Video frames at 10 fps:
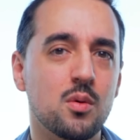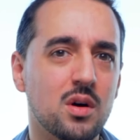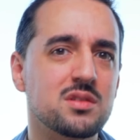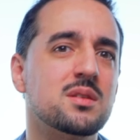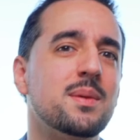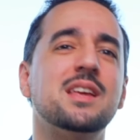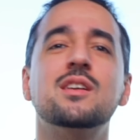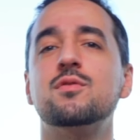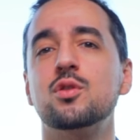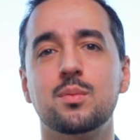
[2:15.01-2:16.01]
while still making
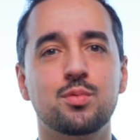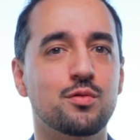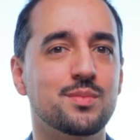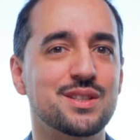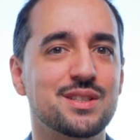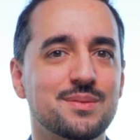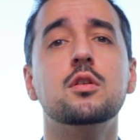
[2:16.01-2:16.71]
a few improvements.